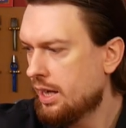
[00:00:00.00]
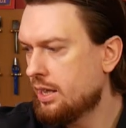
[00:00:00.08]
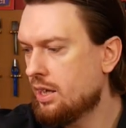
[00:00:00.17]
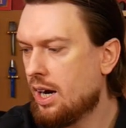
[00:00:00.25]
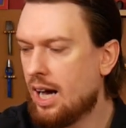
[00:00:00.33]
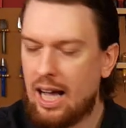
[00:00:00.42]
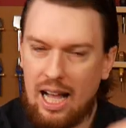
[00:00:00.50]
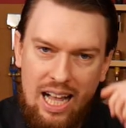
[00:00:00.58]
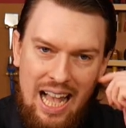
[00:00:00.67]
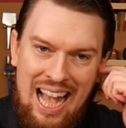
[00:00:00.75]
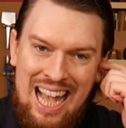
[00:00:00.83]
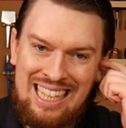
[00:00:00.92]
You know, I, I
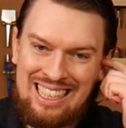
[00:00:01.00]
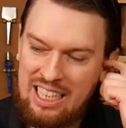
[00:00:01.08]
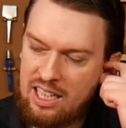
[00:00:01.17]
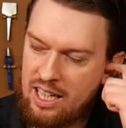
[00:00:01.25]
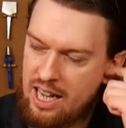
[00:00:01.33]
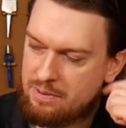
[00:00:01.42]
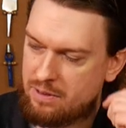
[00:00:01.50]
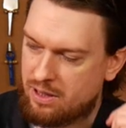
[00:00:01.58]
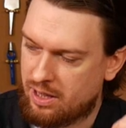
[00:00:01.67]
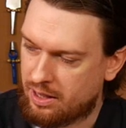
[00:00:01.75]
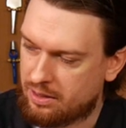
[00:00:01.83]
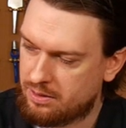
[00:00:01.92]
hand cut
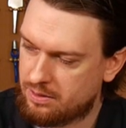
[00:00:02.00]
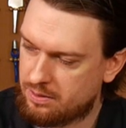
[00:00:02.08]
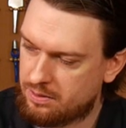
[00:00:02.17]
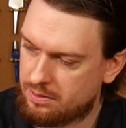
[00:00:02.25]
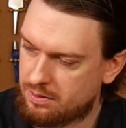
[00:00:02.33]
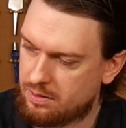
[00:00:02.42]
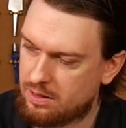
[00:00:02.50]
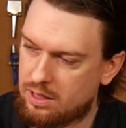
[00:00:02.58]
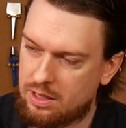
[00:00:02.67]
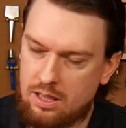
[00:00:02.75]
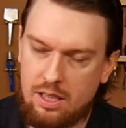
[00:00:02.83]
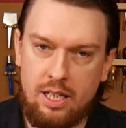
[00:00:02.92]
everything.
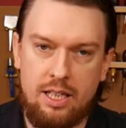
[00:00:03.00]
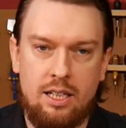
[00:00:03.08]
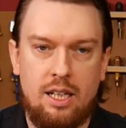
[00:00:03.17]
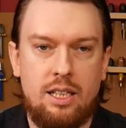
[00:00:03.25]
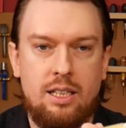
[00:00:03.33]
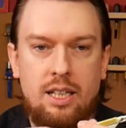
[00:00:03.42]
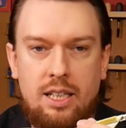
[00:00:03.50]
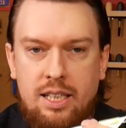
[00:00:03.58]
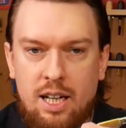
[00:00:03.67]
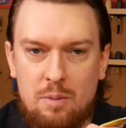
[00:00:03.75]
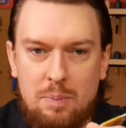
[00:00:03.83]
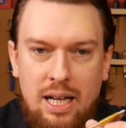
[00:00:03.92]
I, I, I
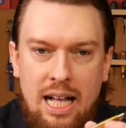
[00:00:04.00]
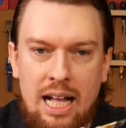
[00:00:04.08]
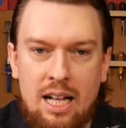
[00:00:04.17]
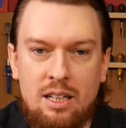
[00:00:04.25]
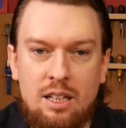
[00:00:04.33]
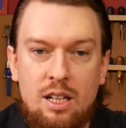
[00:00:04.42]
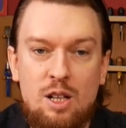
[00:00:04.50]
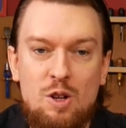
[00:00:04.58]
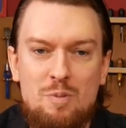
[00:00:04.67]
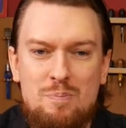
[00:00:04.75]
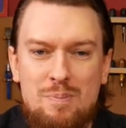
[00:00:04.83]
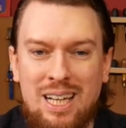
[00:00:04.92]
cut by hand,
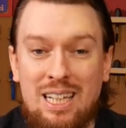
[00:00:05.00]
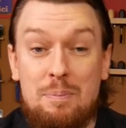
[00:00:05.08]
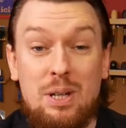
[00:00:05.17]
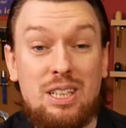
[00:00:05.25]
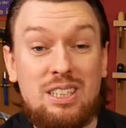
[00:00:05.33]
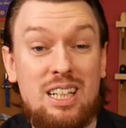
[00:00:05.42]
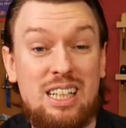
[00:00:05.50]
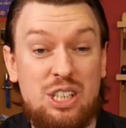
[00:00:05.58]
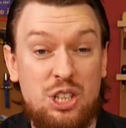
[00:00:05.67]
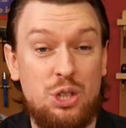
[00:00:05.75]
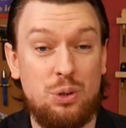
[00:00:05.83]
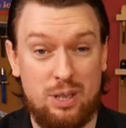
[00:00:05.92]
mainly because I
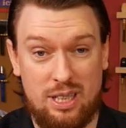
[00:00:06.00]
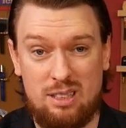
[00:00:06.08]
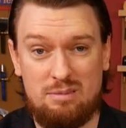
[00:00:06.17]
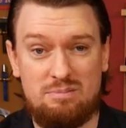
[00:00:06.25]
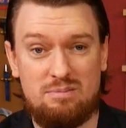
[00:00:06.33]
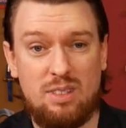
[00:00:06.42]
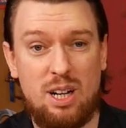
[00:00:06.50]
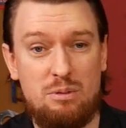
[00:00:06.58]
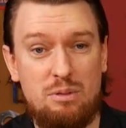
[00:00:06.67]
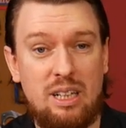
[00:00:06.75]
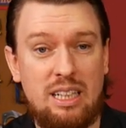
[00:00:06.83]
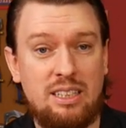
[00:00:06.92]
enjoy it. I
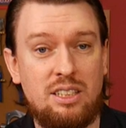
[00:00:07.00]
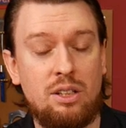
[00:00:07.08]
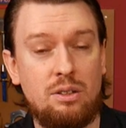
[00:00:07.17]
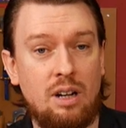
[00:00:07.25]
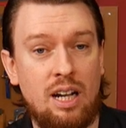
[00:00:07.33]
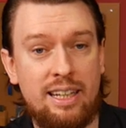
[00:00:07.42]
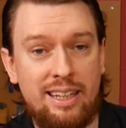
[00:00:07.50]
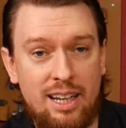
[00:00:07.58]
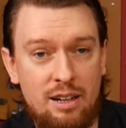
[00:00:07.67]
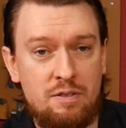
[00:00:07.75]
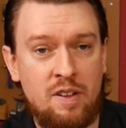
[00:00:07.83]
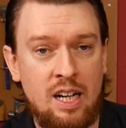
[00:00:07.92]
really do. I
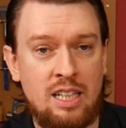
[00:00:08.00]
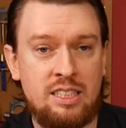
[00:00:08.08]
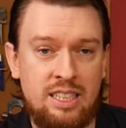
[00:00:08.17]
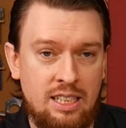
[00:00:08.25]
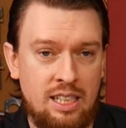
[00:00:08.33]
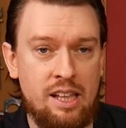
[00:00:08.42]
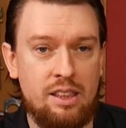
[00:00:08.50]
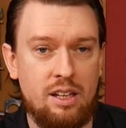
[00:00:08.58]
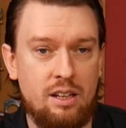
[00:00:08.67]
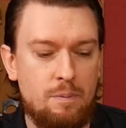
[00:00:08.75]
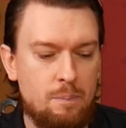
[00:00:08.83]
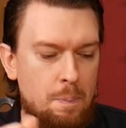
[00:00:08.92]
love cutting
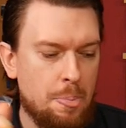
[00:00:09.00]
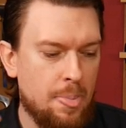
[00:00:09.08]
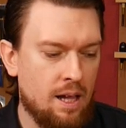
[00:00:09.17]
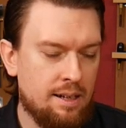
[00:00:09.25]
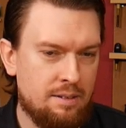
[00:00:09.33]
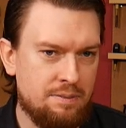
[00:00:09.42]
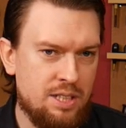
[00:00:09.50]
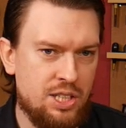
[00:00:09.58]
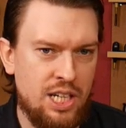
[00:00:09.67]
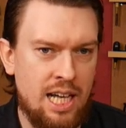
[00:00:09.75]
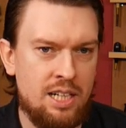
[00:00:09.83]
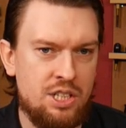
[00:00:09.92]
leather. I love the
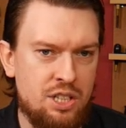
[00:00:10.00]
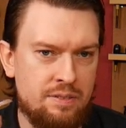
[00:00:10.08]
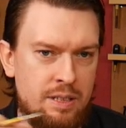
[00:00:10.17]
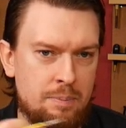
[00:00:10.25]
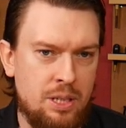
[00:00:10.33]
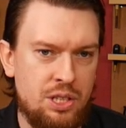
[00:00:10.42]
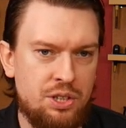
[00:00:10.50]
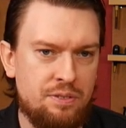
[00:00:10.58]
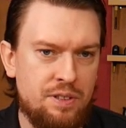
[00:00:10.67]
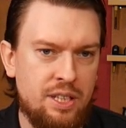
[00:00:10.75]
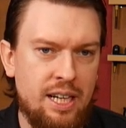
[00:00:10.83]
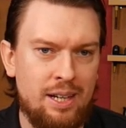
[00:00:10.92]
challenge of it because
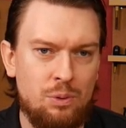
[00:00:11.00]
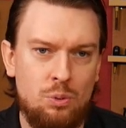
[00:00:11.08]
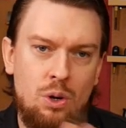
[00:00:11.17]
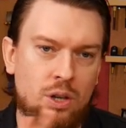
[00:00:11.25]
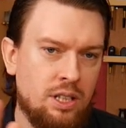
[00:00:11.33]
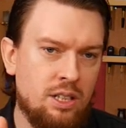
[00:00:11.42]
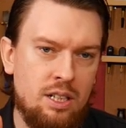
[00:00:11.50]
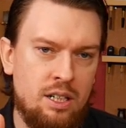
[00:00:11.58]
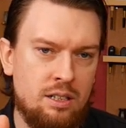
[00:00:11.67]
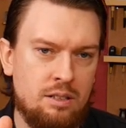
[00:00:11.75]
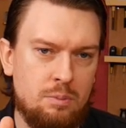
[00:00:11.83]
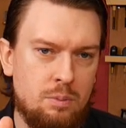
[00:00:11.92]
if you get it wrong, you
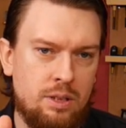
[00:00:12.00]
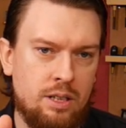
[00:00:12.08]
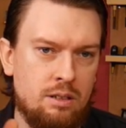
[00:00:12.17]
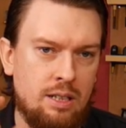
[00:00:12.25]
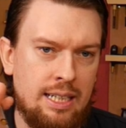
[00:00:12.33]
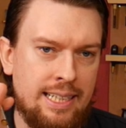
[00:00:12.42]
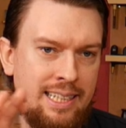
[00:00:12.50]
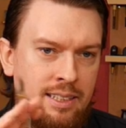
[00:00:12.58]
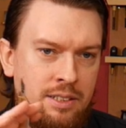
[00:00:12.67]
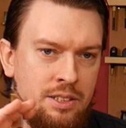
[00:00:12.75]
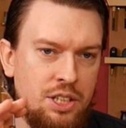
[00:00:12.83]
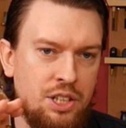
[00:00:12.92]
can't, you know, click
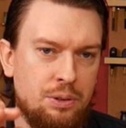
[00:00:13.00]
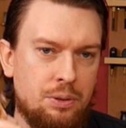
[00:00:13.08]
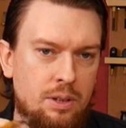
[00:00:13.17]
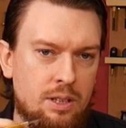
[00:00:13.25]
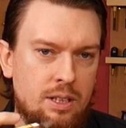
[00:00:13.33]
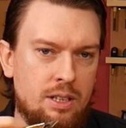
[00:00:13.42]
undo.